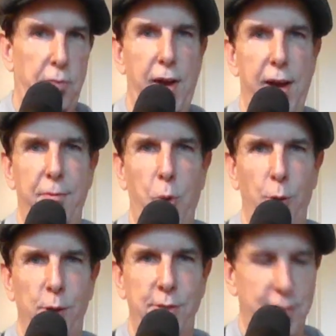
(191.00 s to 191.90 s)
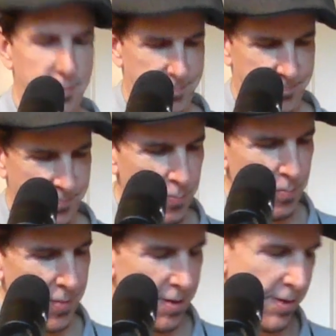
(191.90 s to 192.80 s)
5 chords.
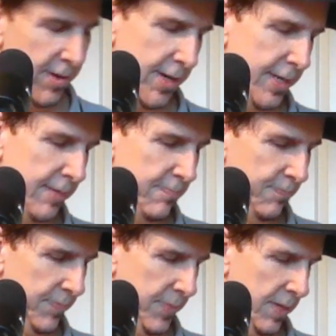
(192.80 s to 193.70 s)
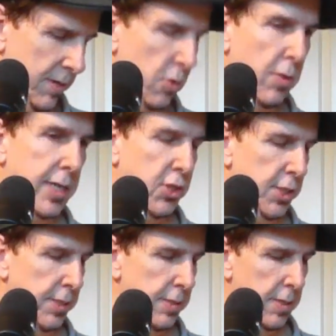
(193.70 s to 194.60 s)
All right.
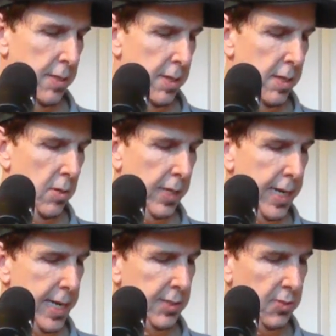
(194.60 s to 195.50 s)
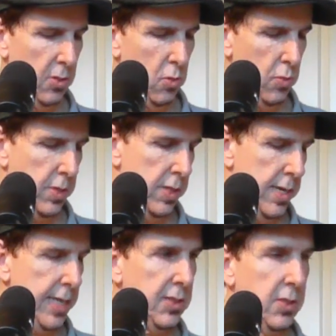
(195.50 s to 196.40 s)
Correction. Okay, so
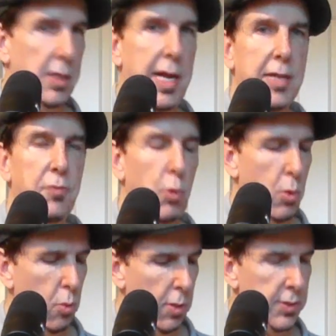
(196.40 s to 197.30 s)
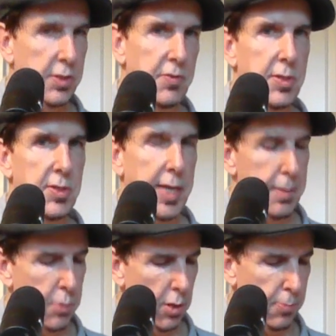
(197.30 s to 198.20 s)
the last 4 chords of this
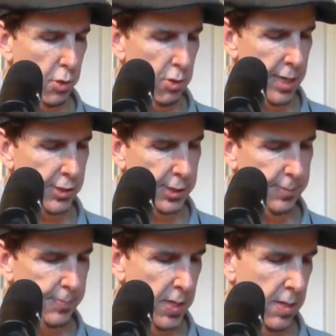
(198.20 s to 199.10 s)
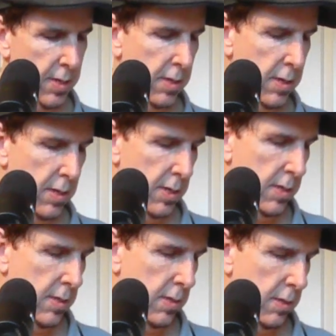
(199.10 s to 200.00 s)
8-bar progression,
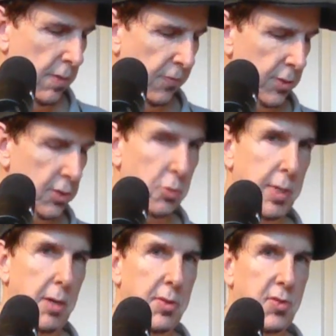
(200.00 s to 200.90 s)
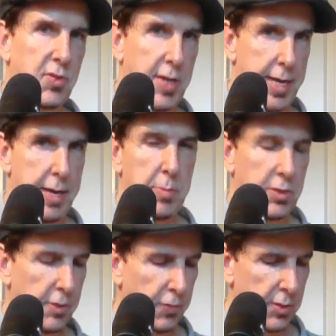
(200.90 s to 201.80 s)
the first 3 are the same
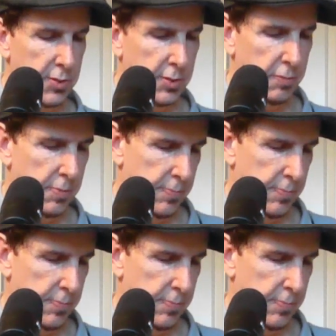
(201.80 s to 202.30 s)
as the first 3.